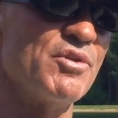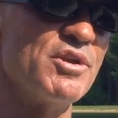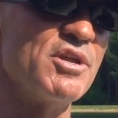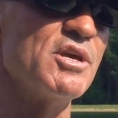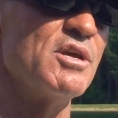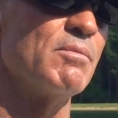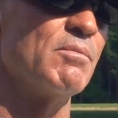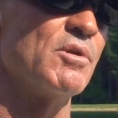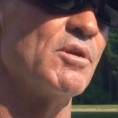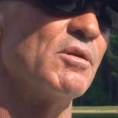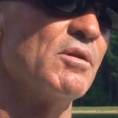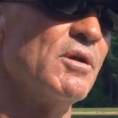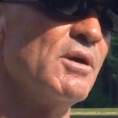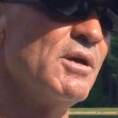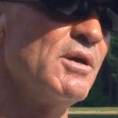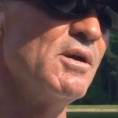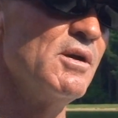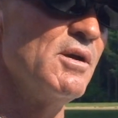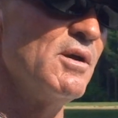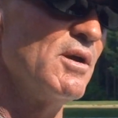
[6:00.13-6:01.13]
the demon,
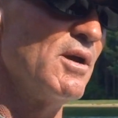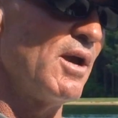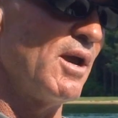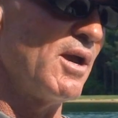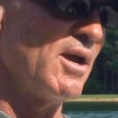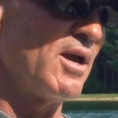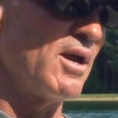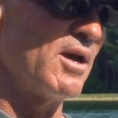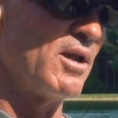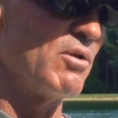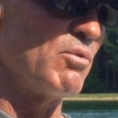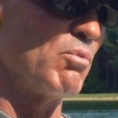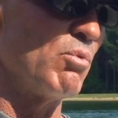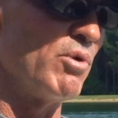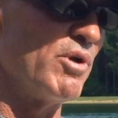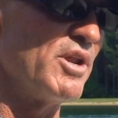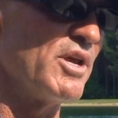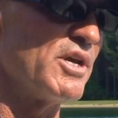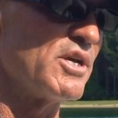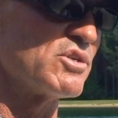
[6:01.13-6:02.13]
and
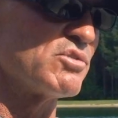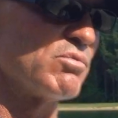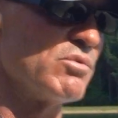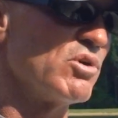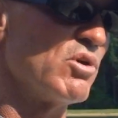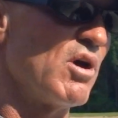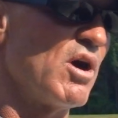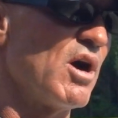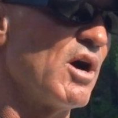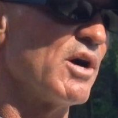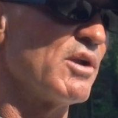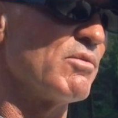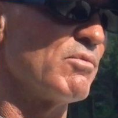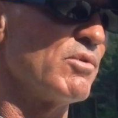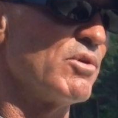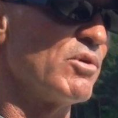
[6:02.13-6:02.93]
when it gets real hot and